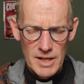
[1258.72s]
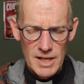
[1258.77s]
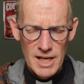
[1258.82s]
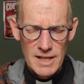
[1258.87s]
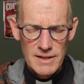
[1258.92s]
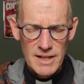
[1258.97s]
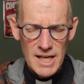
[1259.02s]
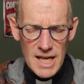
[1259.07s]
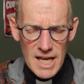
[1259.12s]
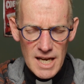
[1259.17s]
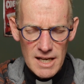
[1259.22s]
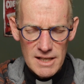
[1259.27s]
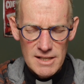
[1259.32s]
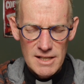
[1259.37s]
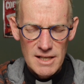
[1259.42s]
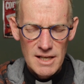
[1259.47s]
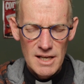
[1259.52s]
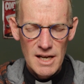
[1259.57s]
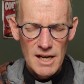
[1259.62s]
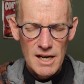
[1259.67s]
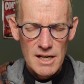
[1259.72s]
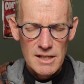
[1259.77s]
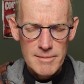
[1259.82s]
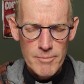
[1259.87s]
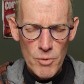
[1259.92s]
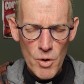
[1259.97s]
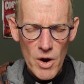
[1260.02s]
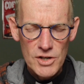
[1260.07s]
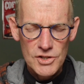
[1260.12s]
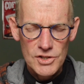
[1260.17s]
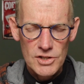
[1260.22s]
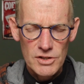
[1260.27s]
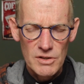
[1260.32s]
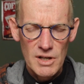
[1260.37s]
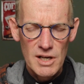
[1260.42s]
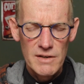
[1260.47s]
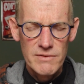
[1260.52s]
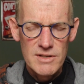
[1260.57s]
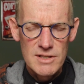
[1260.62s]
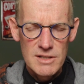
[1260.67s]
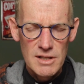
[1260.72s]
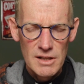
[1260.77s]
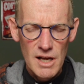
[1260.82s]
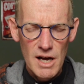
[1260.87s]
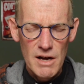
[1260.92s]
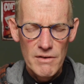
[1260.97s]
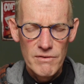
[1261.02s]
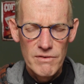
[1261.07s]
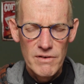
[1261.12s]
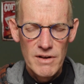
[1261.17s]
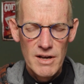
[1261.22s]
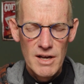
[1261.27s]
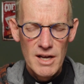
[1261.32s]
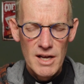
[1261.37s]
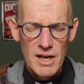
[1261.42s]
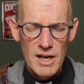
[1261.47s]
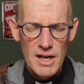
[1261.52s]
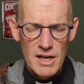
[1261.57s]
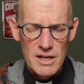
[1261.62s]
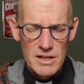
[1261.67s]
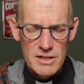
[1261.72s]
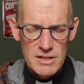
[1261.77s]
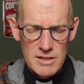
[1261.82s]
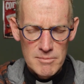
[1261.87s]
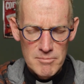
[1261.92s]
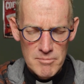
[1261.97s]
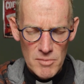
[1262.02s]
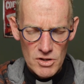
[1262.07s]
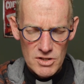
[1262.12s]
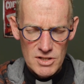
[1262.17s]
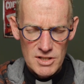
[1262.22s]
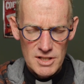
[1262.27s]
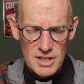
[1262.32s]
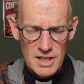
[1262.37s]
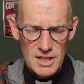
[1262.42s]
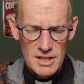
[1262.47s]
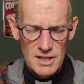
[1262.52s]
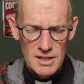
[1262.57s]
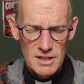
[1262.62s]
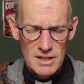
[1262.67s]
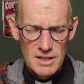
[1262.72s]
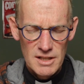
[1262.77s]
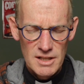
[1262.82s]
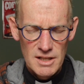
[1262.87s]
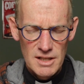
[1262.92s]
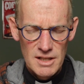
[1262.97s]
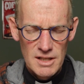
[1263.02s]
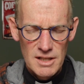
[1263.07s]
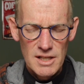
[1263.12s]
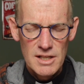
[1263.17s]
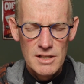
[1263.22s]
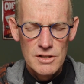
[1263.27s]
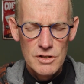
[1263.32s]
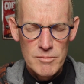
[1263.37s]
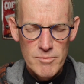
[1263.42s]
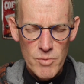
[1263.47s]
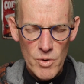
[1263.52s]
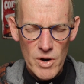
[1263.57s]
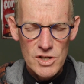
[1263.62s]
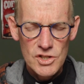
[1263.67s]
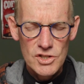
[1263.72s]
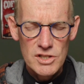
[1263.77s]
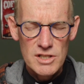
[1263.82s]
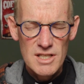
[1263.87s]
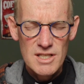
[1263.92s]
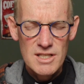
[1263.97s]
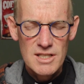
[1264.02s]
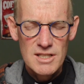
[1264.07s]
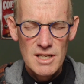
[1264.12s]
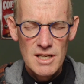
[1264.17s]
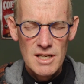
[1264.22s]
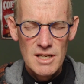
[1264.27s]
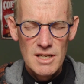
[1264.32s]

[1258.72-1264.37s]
in the heat and in the pressure of his love and his mercy into precious